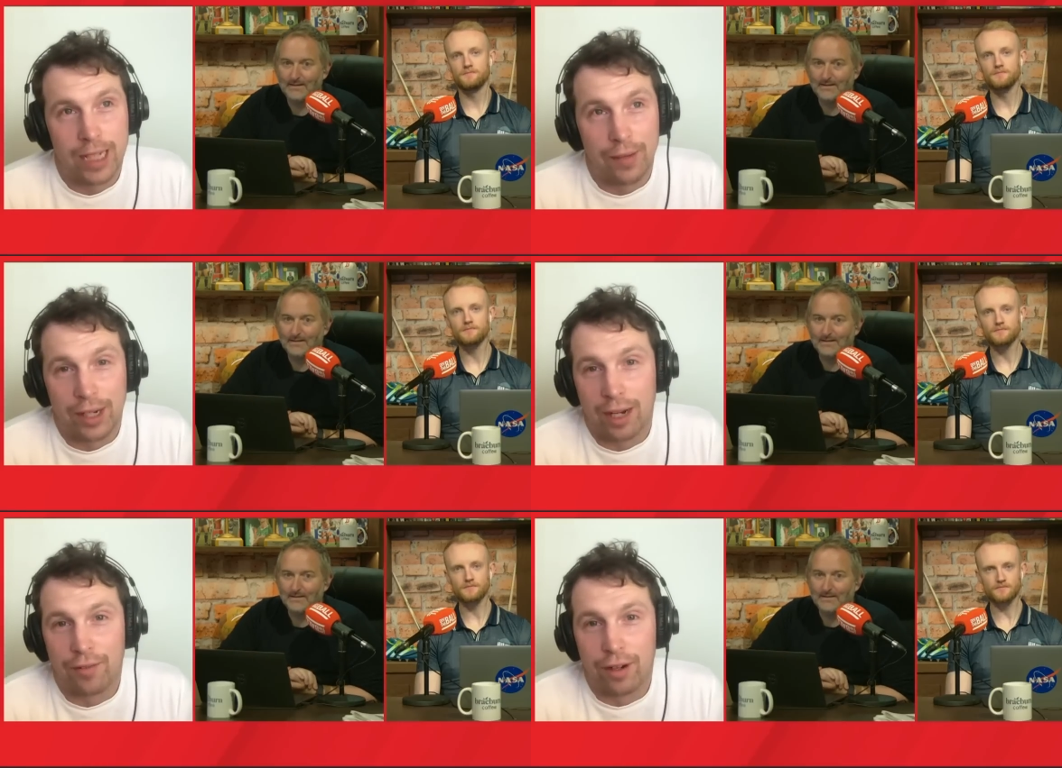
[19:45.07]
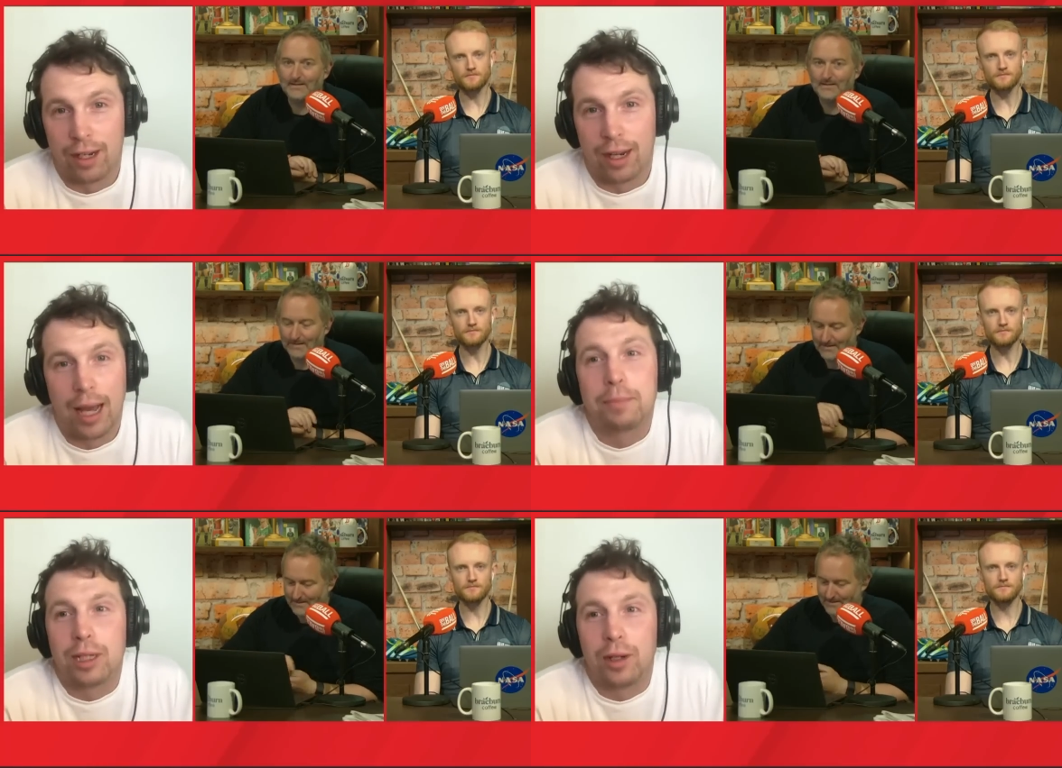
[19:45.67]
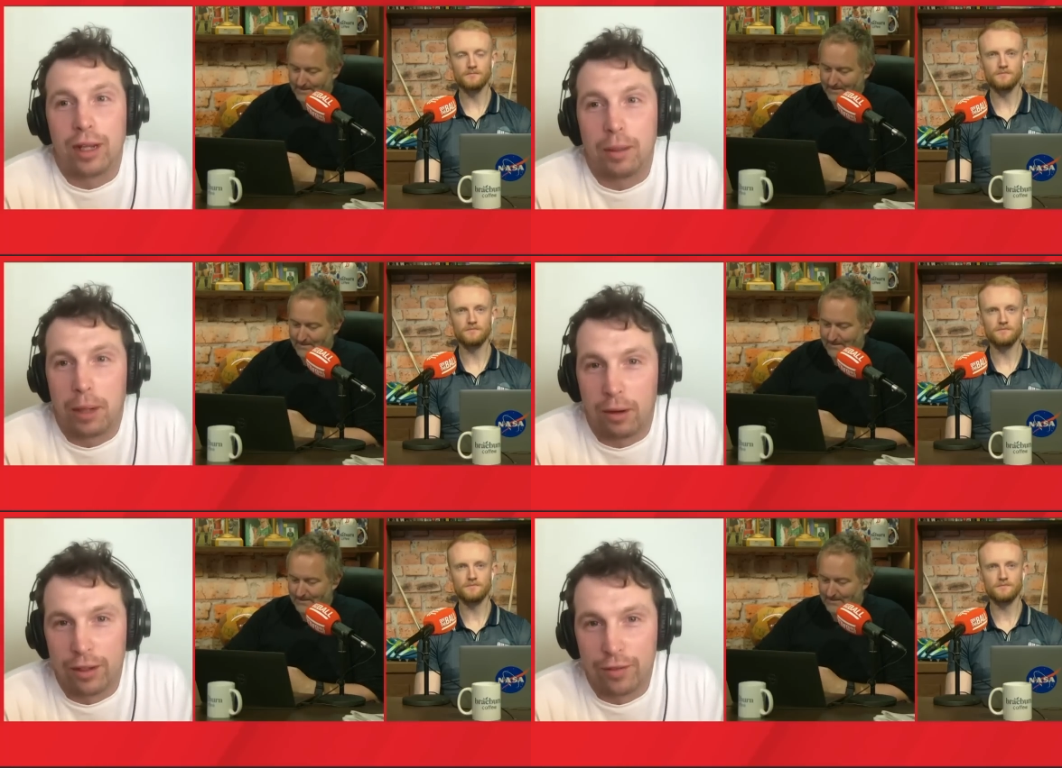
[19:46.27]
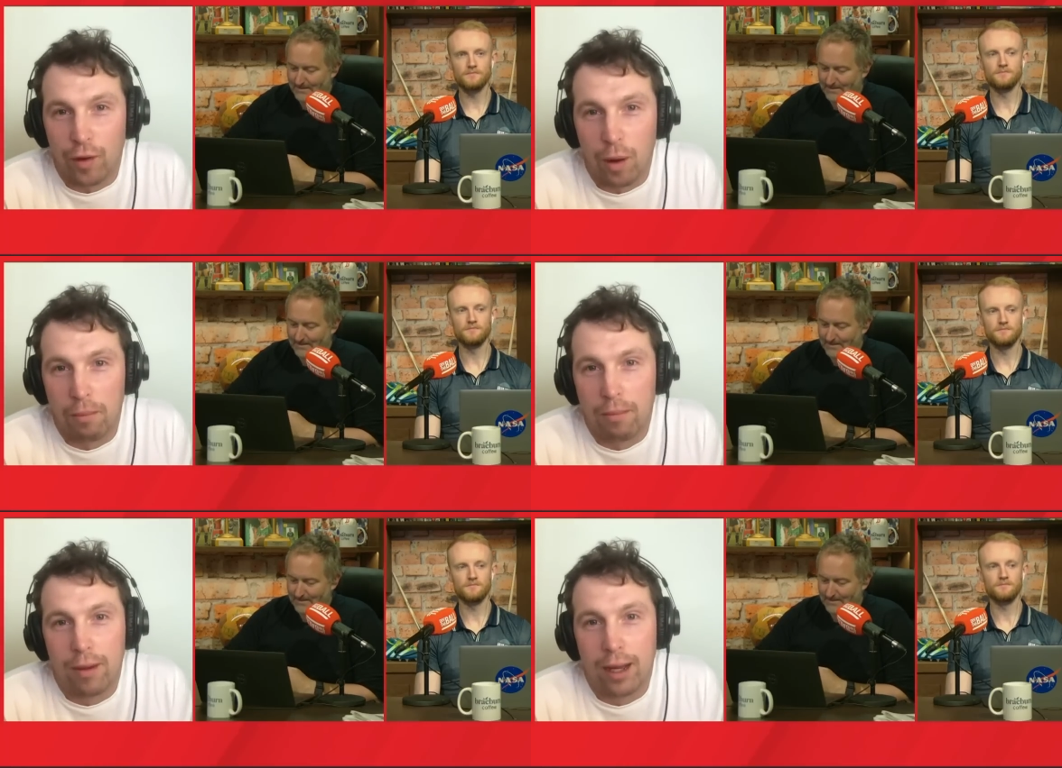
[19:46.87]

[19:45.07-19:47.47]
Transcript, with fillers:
Speaker 1: David Clifford in absolutely imperious form,